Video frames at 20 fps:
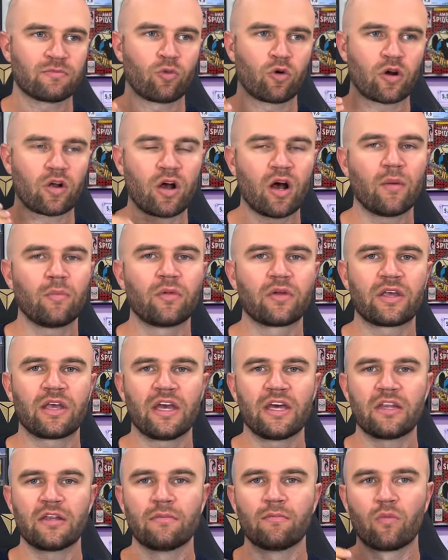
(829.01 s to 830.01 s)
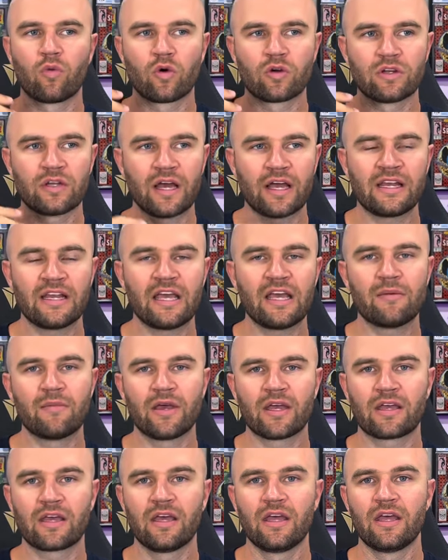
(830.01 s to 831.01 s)
more complicated, more
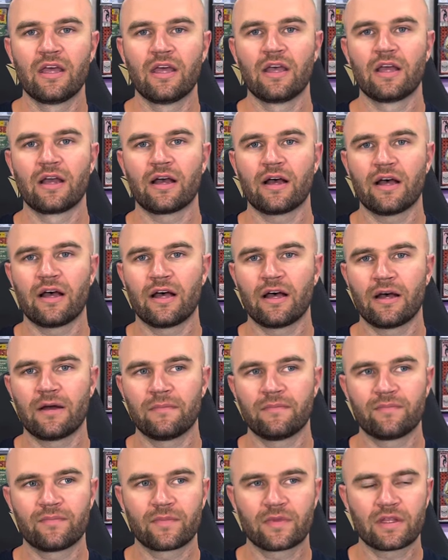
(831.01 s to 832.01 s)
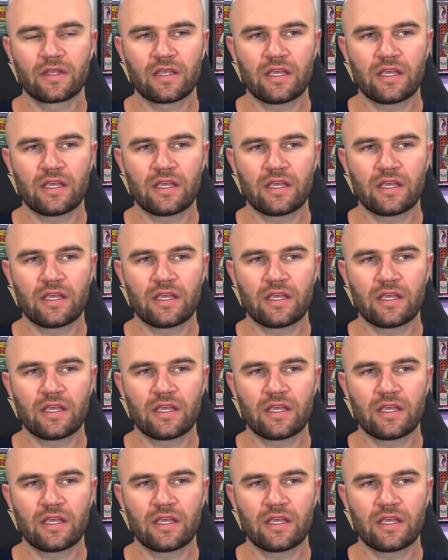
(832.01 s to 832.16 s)
dynamic um,